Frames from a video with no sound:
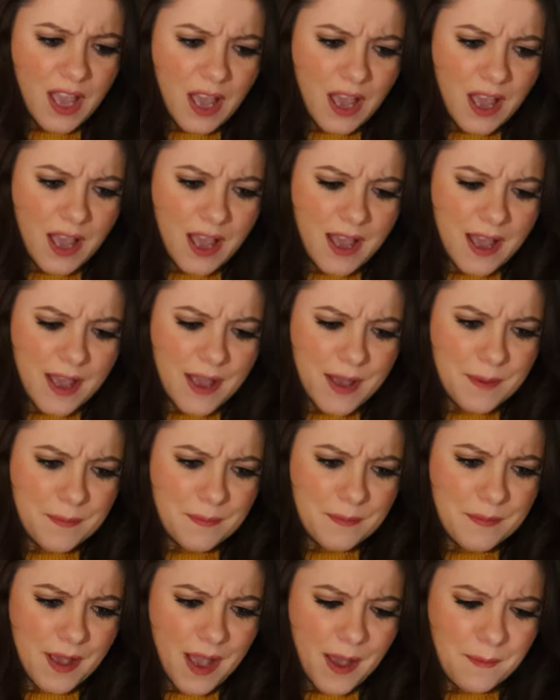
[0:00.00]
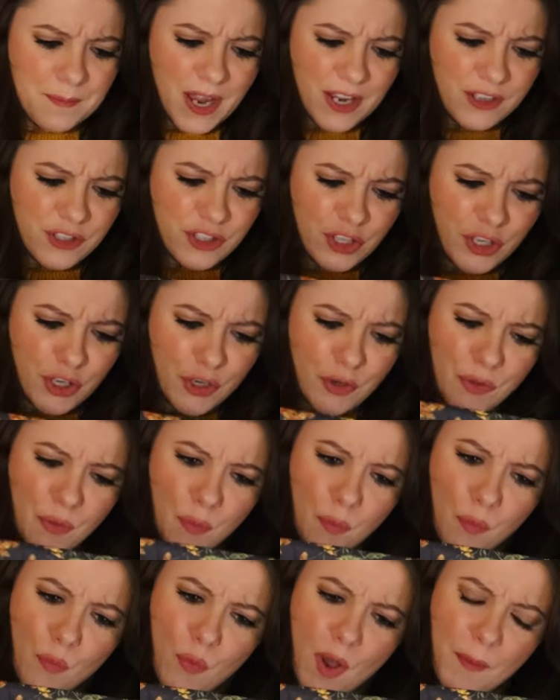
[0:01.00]
I'm not sure who
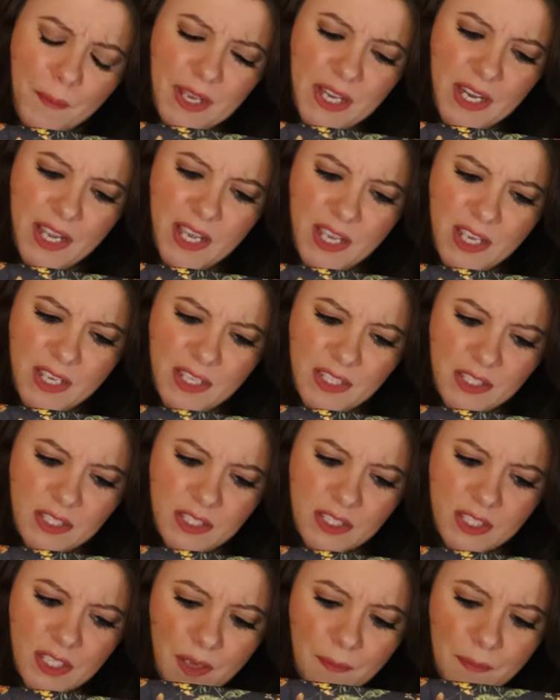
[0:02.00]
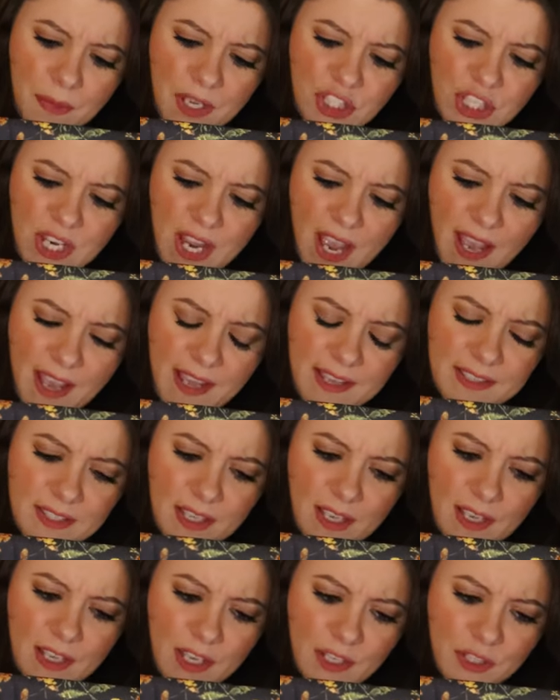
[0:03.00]
the woman is, but she has
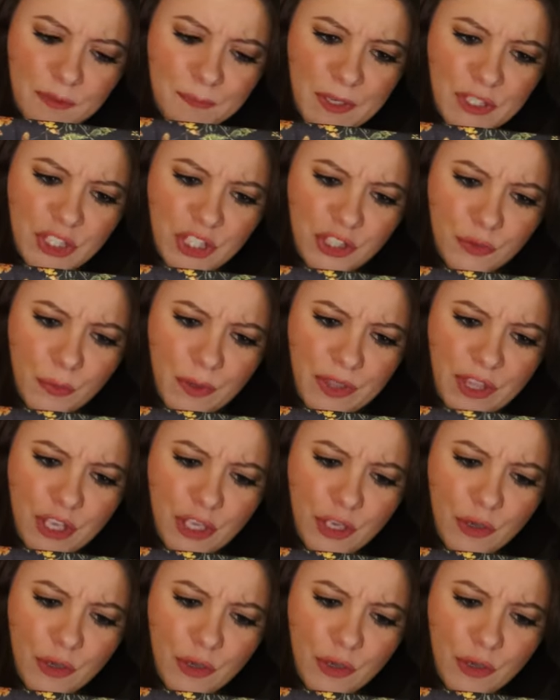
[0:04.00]
but she's with a